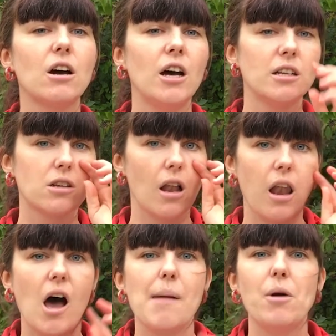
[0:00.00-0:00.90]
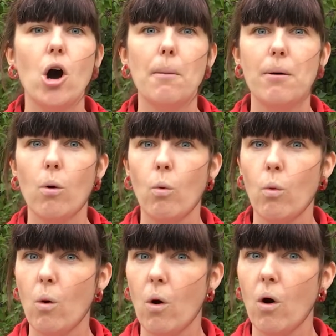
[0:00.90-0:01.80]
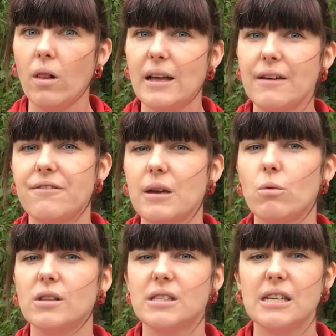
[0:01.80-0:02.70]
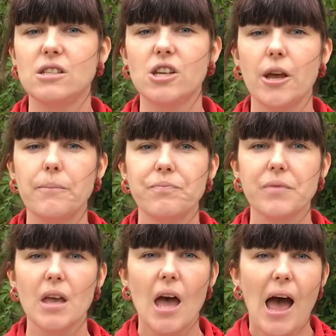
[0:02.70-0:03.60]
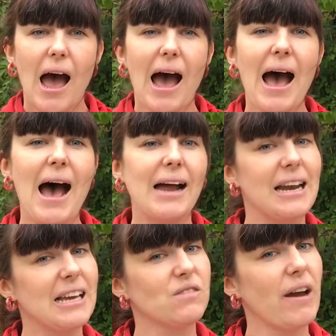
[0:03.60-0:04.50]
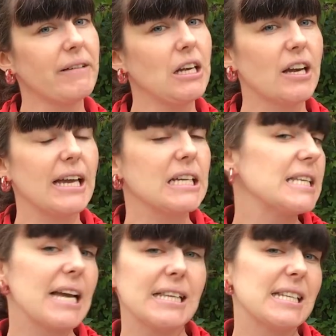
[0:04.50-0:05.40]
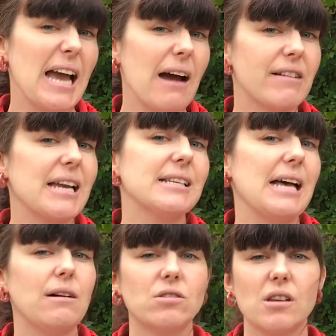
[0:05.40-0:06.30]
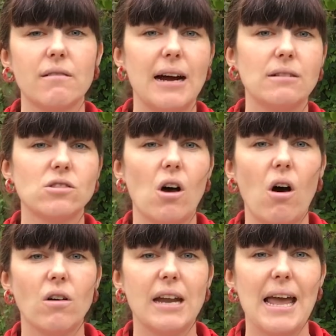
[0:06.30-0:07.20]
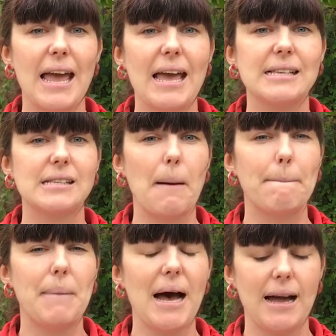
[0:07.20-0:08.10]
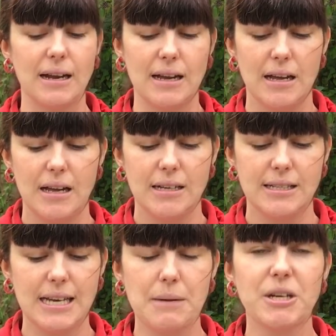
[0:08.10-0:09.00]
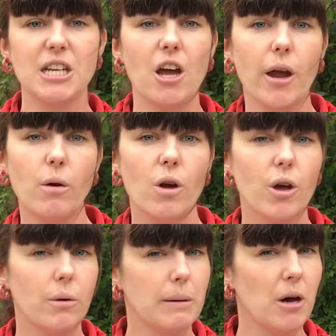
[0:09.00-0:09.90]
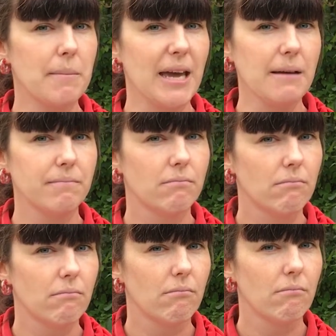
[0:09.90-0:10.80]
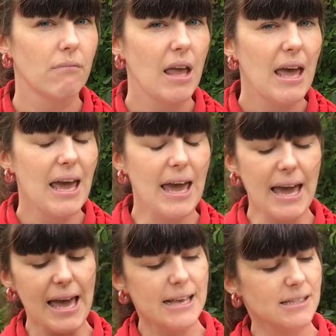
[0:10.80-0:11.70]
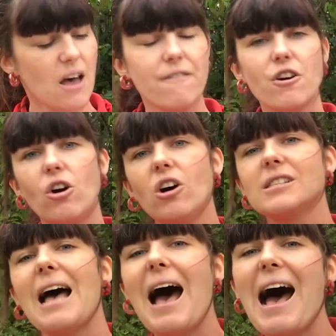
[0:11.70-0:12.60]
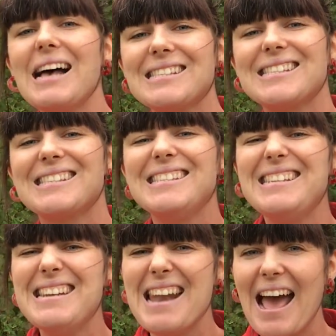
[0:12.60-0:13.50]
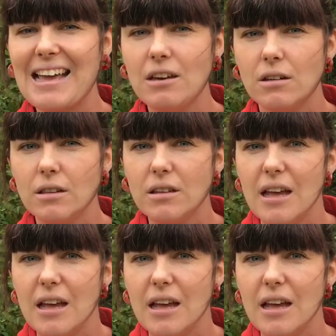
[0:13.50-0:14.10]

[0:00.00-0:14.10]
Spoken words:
could climb up a wall if he wanted to. And he's very lucky because he gets to carry his house around on his back. Does anybody know who he might be? He is, of course, a snail.